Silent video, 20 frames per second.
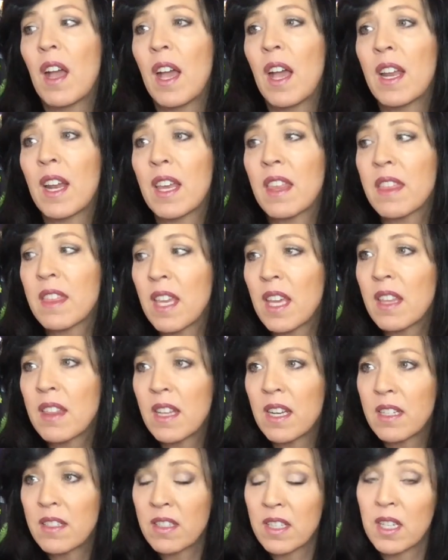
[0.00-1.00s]
And I think
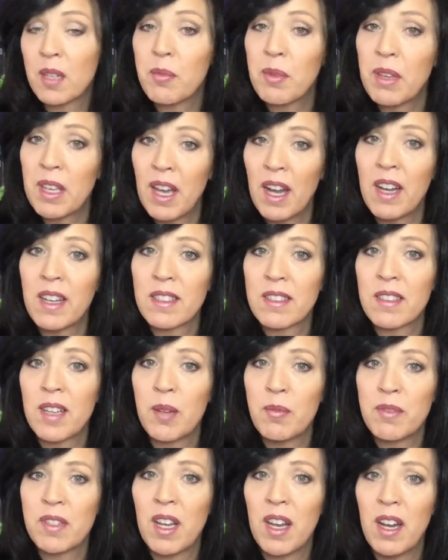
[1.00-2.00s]
that it's going to be us,
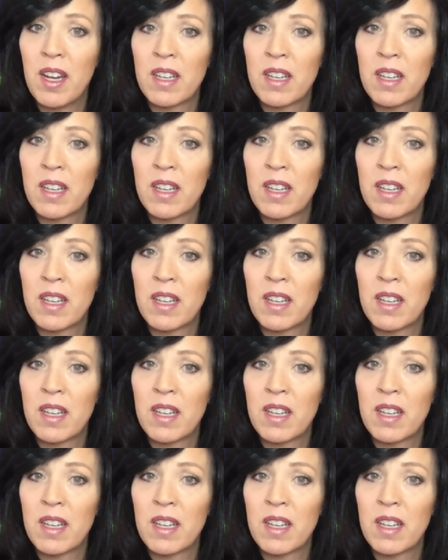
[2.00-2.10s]
up to